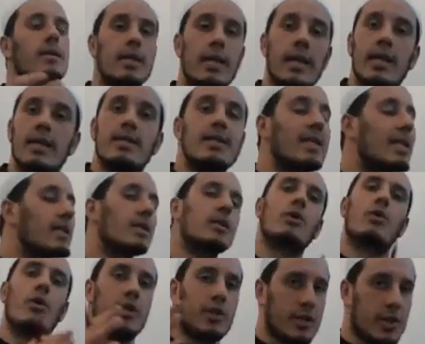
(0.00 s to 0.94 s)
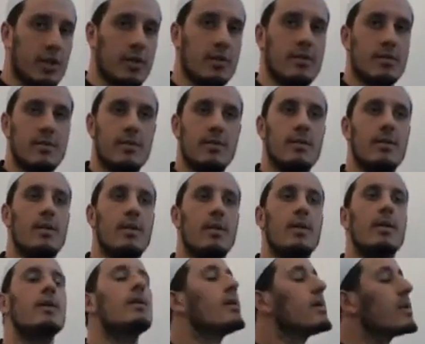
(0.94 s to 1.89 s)
this. He doesn't question.
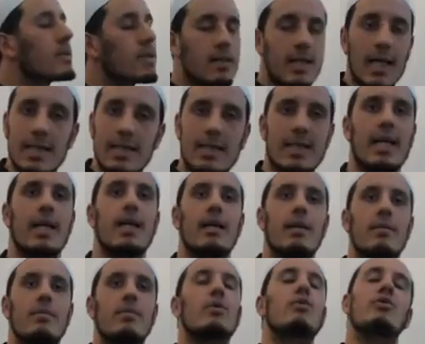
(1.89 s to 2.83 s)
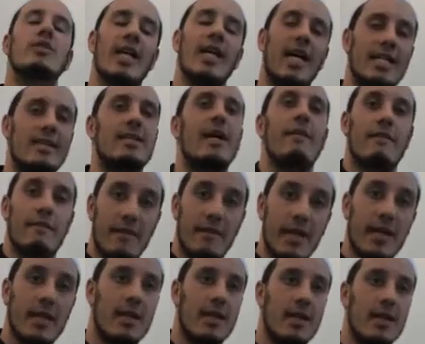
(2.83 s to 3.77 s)
That's it because he had that
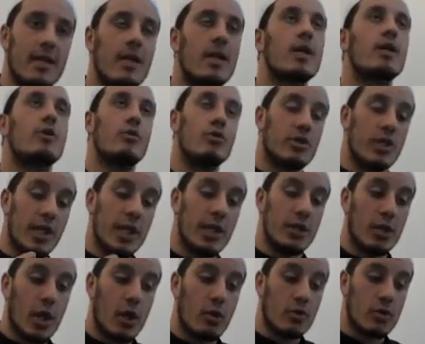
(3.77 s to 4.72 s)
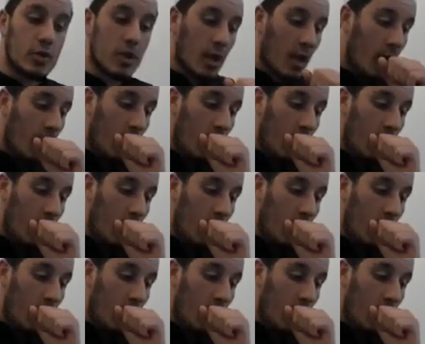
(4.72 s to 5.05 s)
faith because he knows